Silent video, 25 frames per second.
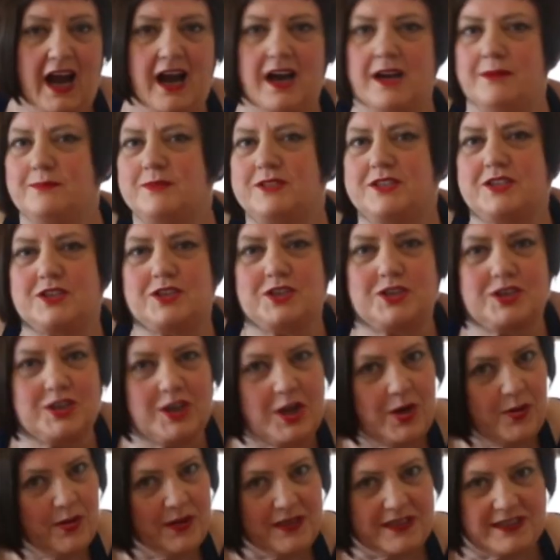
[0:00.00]
I'm
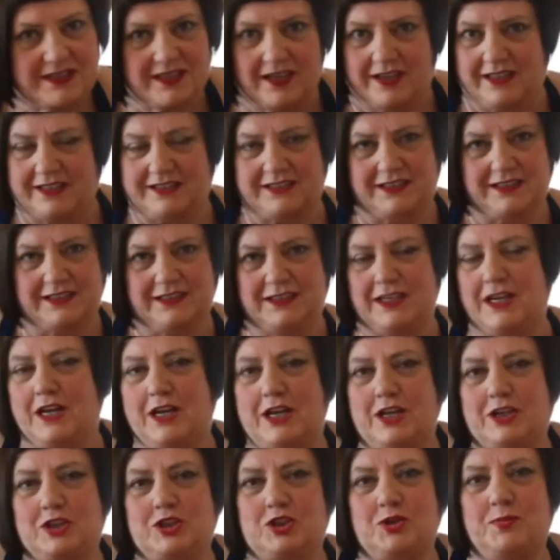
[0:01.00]
so excited
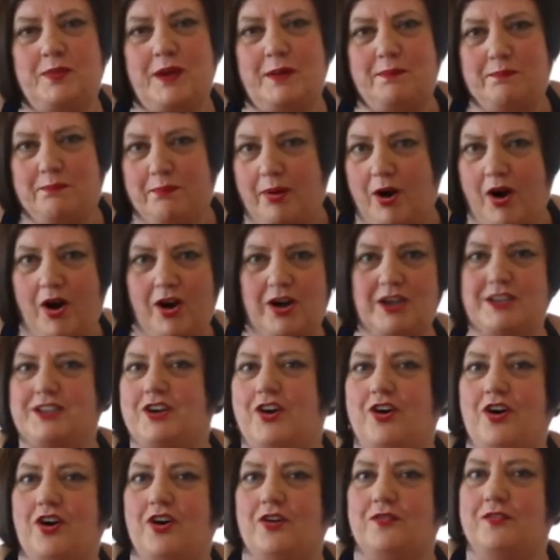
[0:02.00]
to be part
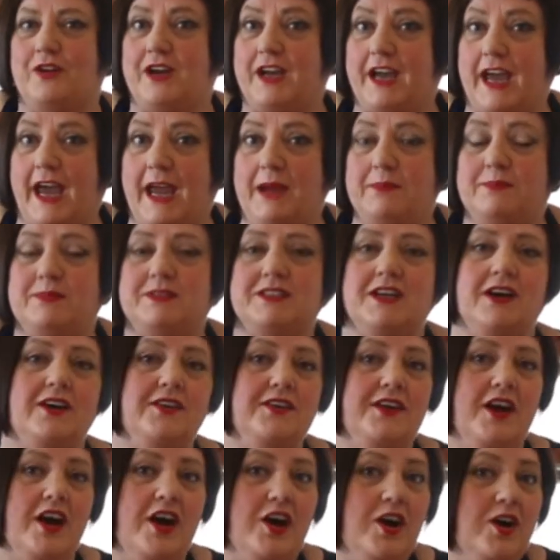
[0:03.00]
of Cape Town
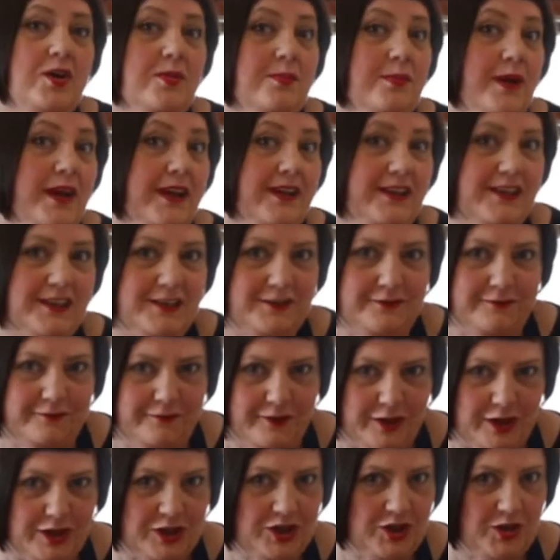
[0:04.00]
Homemakers
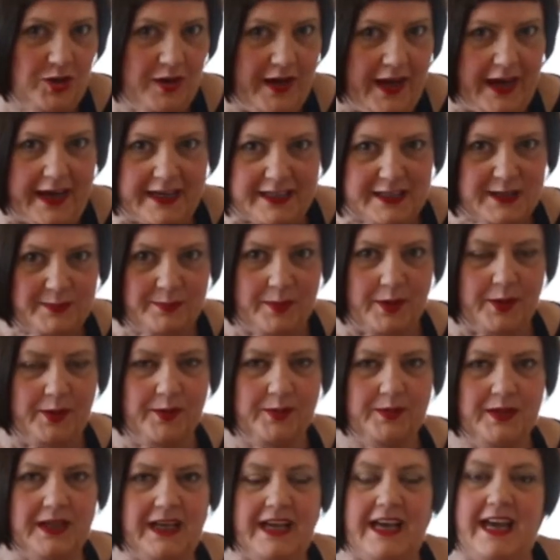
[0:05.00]
Virtual
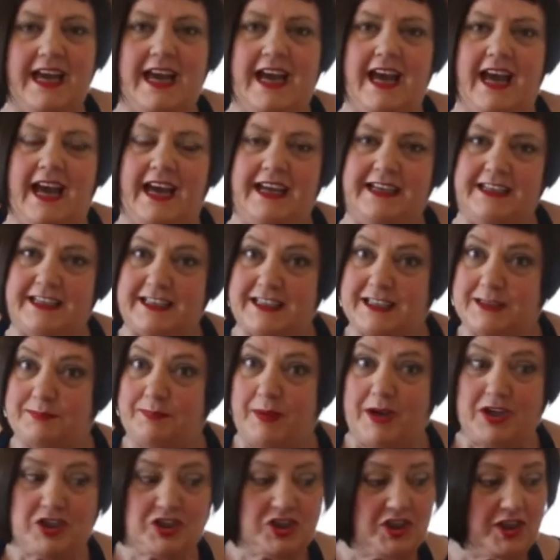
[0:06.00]
Expo, and
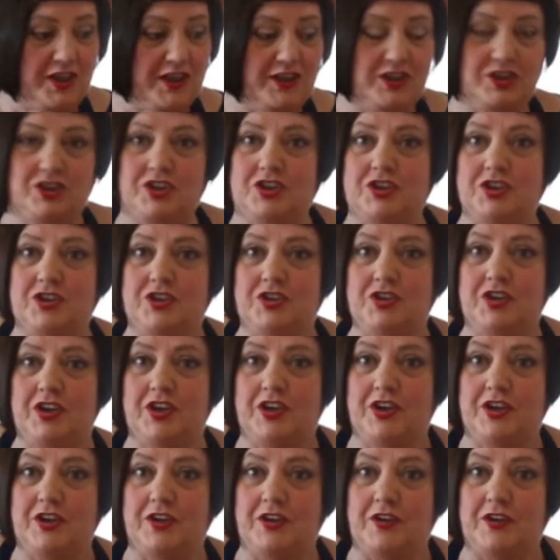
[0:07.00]
especially to
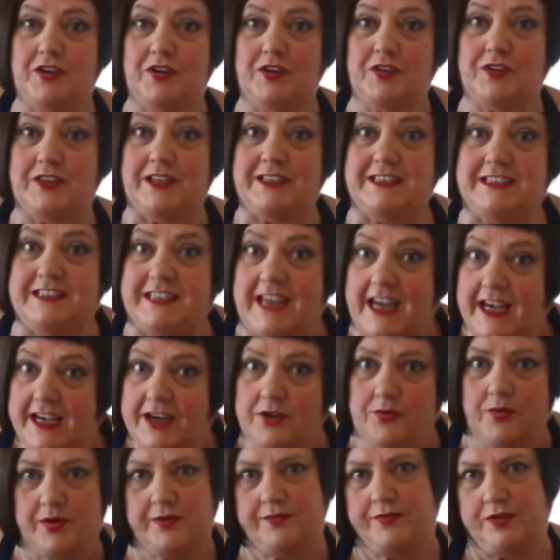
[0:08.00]
the Deli
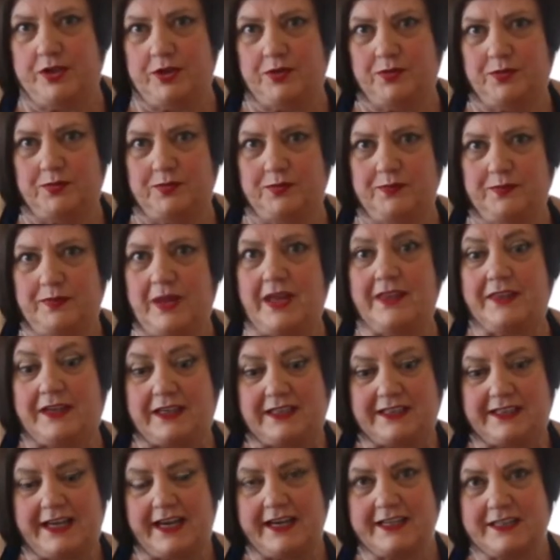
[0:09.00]
reveal
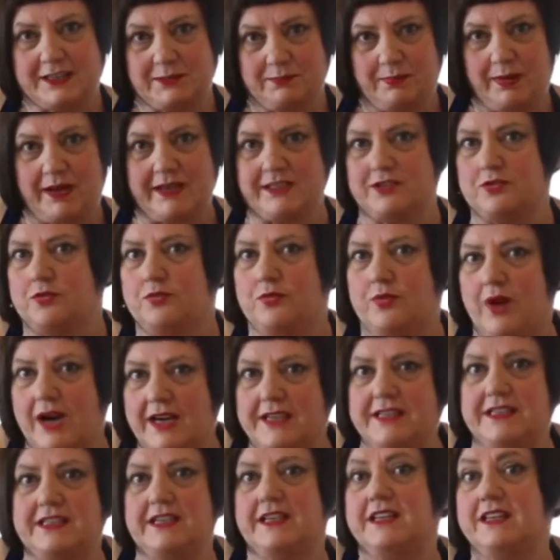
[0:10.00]
that takes place
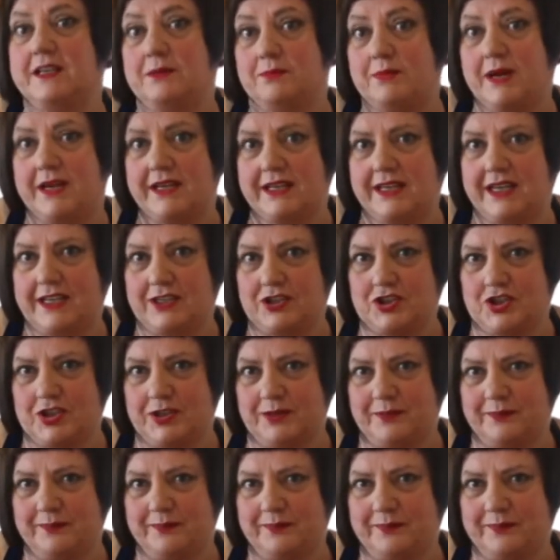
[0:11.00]
right here in my
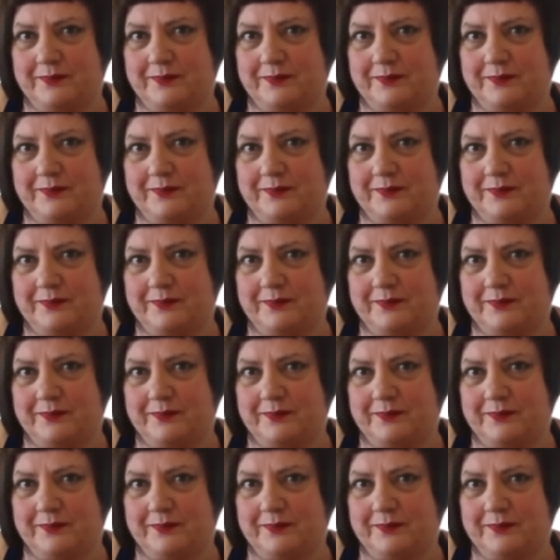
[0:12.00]
kitchen.